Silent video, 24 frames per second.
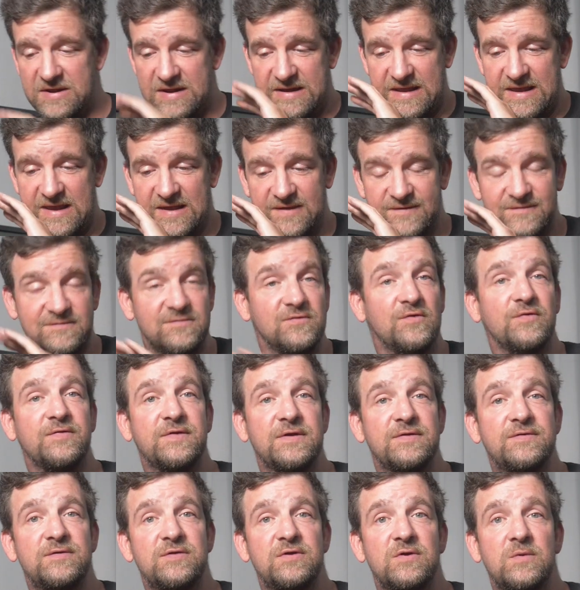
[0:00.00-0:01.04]
and it has
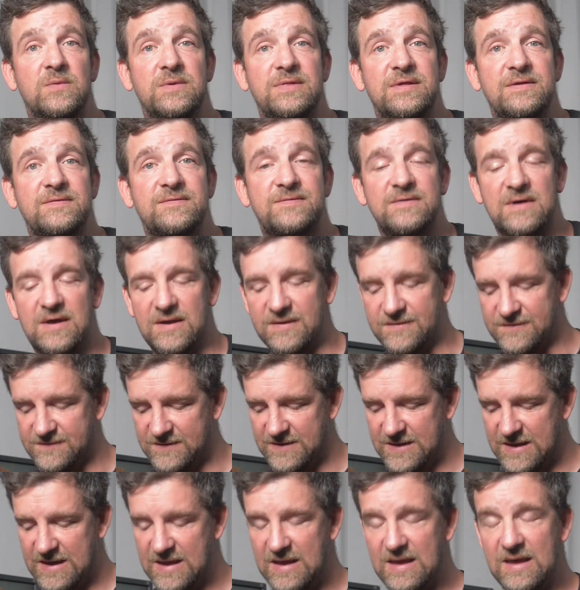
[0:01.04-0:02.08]
nothing to do with its size.
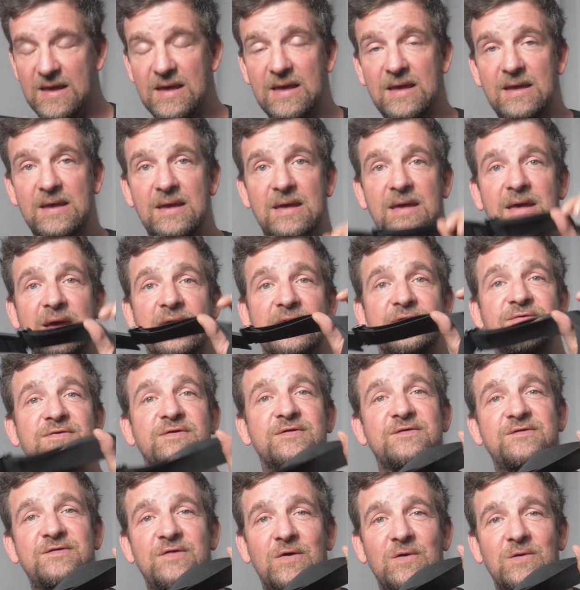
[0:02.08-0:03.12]
It has a
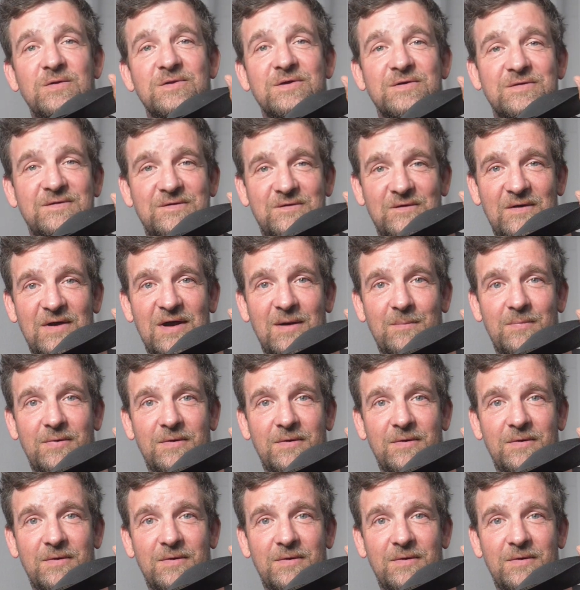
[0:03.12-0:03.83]
shoulder strap.